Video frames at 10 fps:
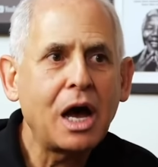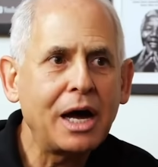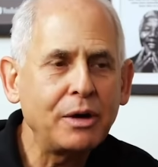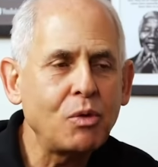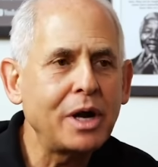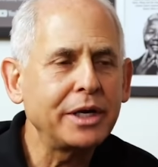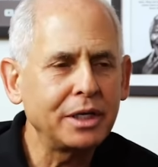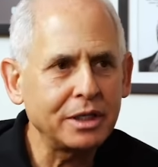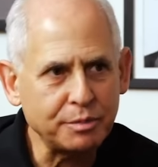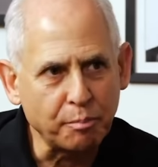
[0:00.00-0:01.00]
I
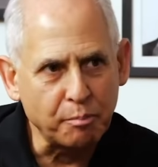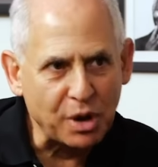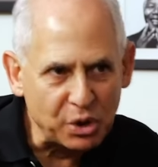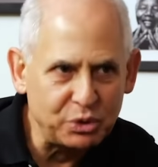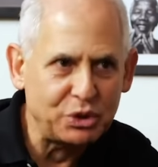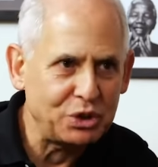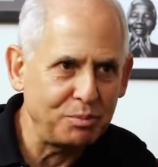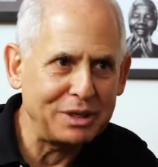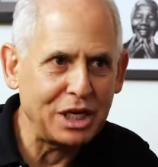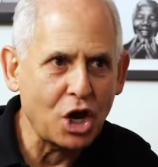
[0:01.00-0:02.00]
wanted us both to
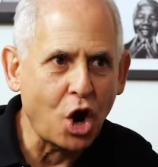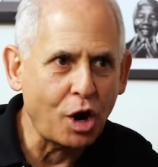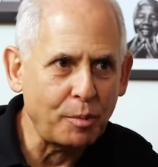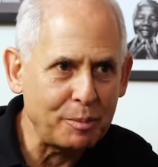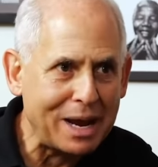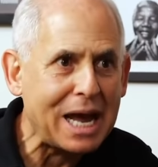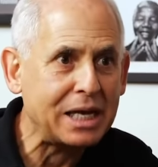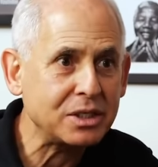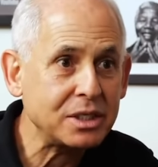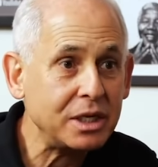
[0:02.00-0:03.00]
be our
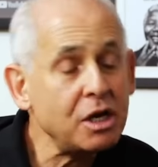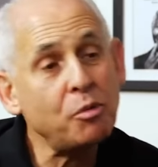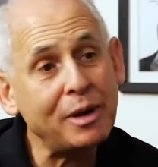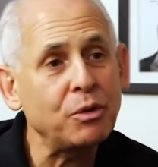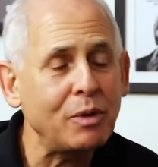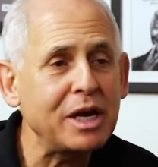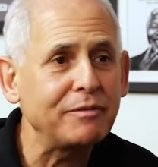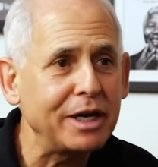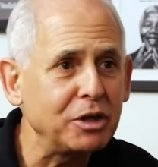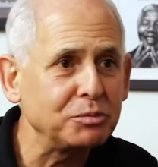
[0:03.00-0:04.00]
best. And oh, by the way,
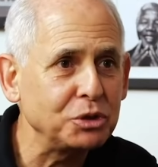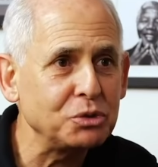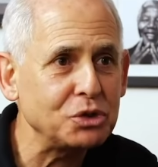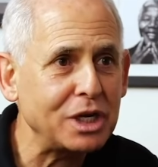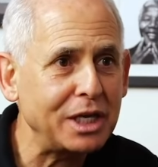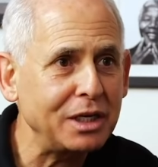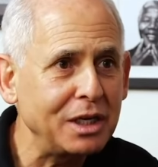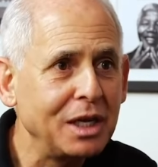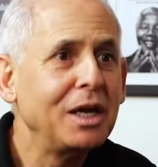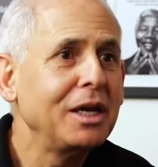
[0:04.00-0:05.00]
if I helped you study,
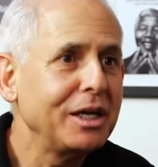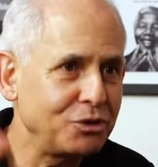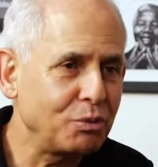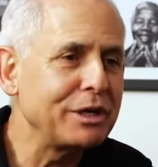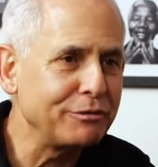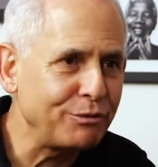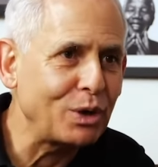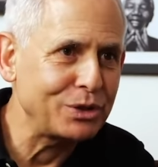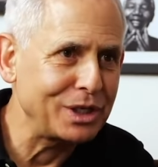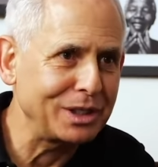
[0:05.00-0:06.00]
it's
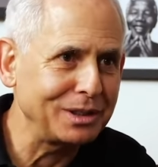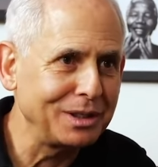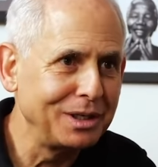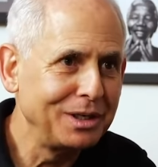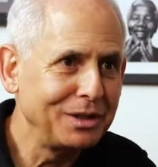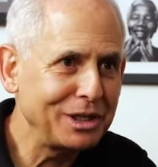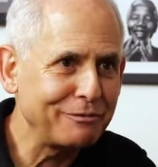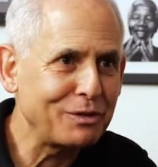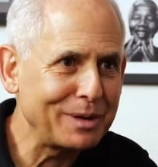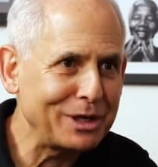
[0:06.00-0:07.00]
reinforcing the
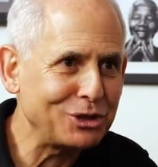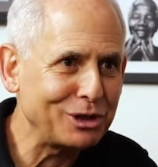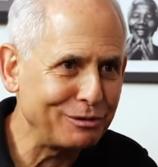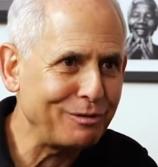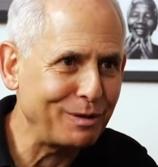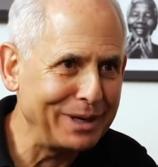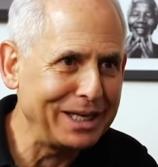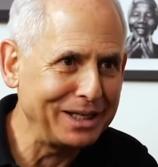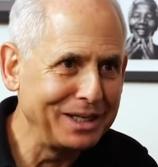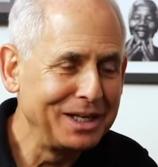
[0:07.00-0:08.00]
information for me.